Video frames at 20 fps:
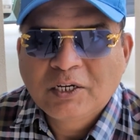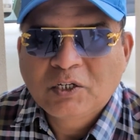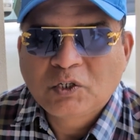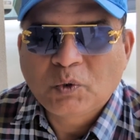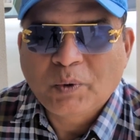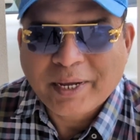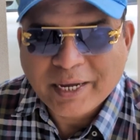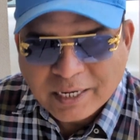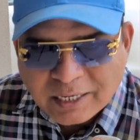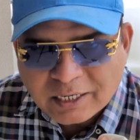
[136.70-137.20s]

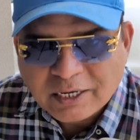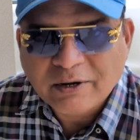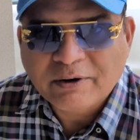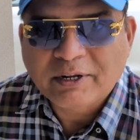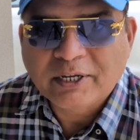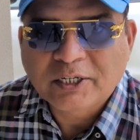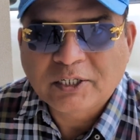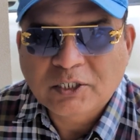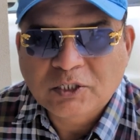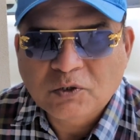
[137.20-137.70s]
to
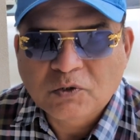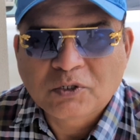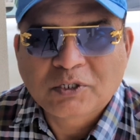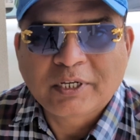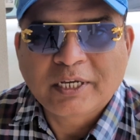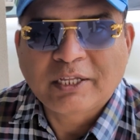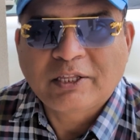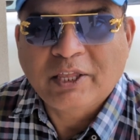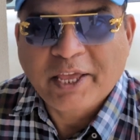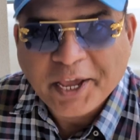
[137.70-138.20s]
encourage, to
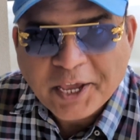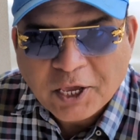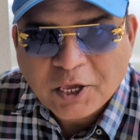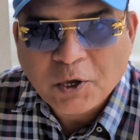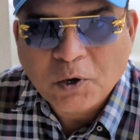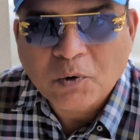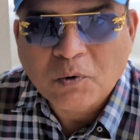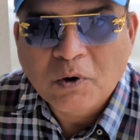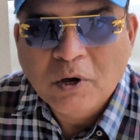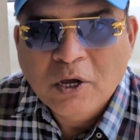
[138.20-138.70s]
say
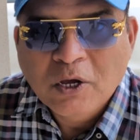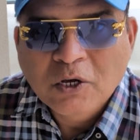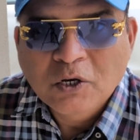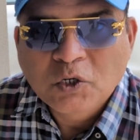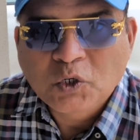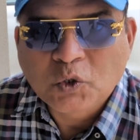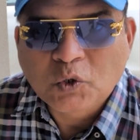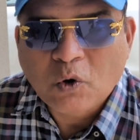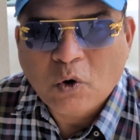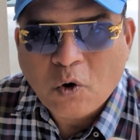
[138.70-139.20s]
thank you
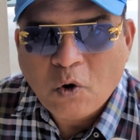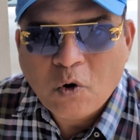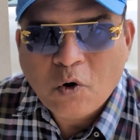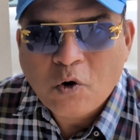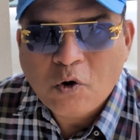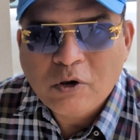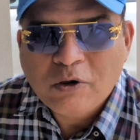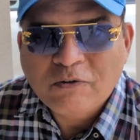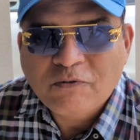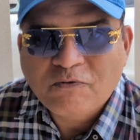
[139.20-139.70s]
to
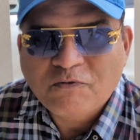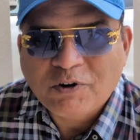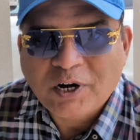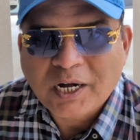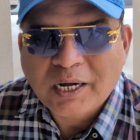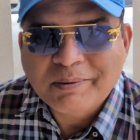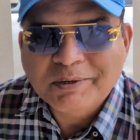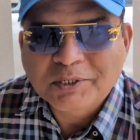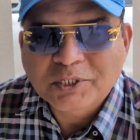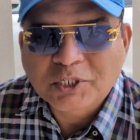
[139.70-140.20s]
all
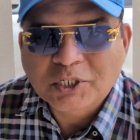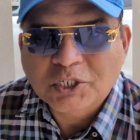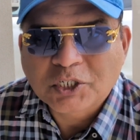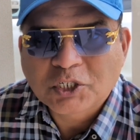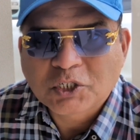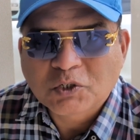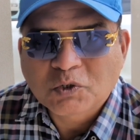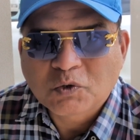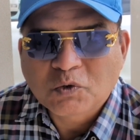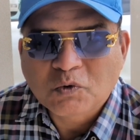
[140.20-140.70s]

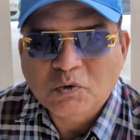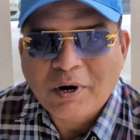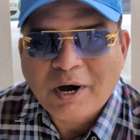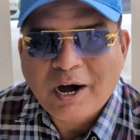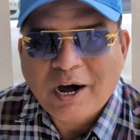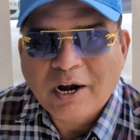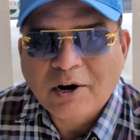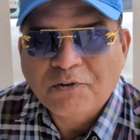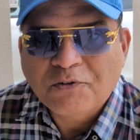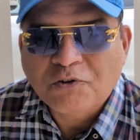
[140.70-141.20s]
pharmacists who
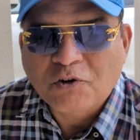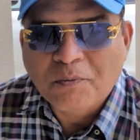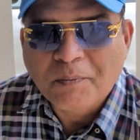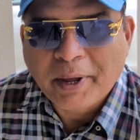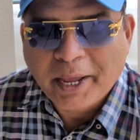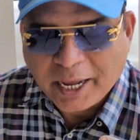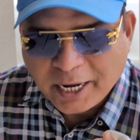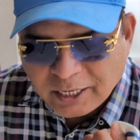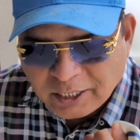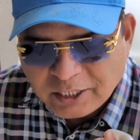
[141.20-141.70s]
are from
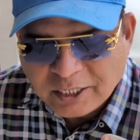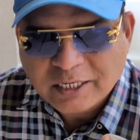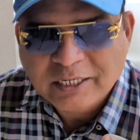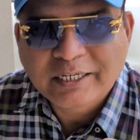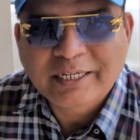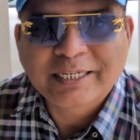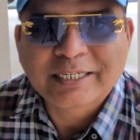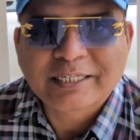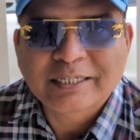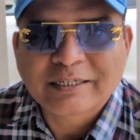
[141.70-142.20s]

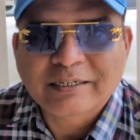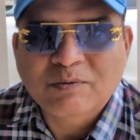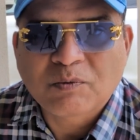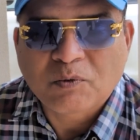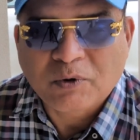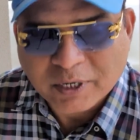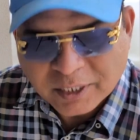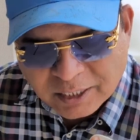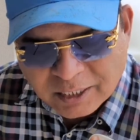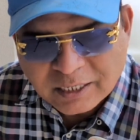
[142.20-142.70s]
Indian descent
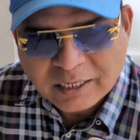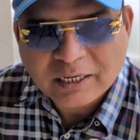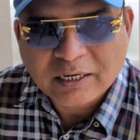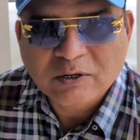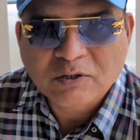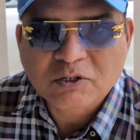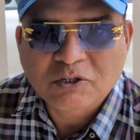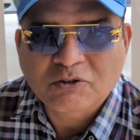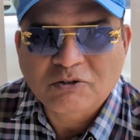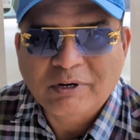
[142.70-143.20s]
working
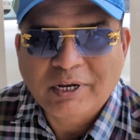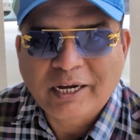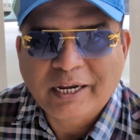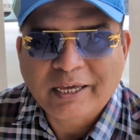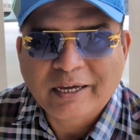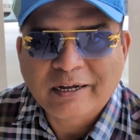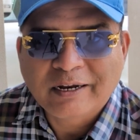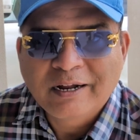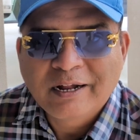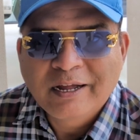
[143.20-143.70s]
in
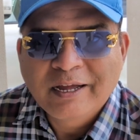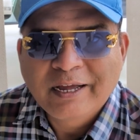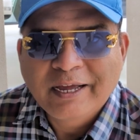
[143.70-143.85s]
Australia.